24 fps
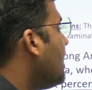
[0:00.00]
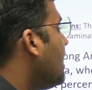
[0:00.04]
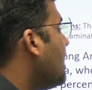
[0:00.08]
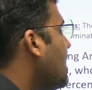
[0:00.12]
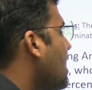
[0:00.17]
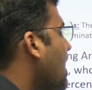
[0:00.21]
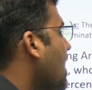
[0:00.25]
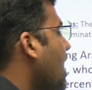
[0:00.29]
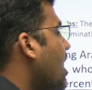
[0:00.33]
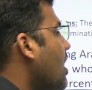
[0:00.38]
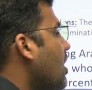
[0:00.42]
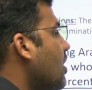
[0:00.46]

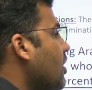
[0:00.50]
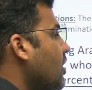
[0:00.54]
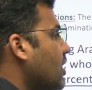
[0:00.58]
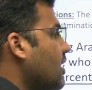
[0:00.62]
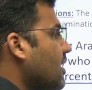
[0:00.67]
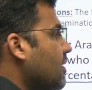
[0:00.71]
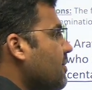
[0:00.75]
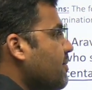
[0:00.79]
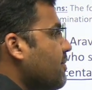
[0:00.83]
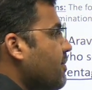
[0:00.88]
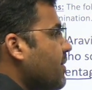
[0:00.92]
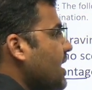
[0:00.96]
Now
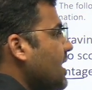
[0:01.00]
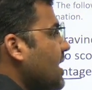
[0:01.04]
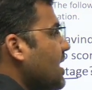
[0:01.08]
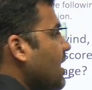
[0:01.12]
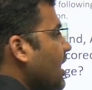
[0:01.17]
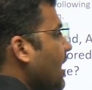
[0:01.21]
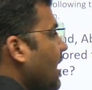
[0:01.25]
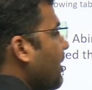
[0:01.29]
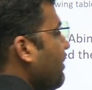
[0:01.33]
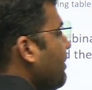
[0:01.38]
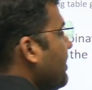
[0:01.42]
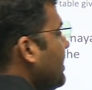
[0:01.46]
compare
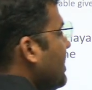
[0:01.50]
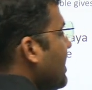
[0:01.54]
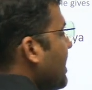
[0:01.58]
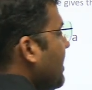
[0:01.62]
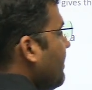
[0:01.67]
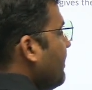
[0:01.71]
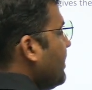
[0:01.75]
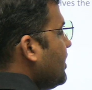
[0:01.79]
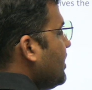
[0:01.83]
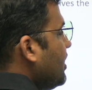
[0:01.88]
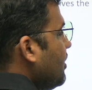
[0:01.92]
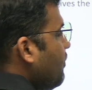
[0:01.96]

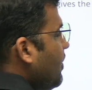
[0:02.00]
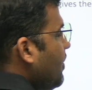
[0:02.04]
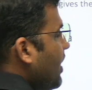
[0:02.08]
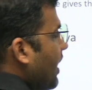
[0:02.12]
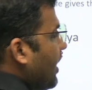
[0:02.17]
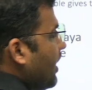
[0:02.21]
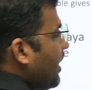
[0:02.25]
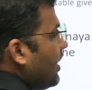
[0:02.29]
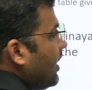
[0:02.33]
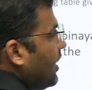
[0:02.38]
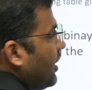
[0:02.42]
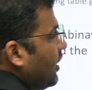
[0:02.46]
Abhinay with
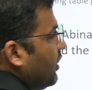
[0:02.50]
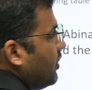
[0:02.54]
Divya.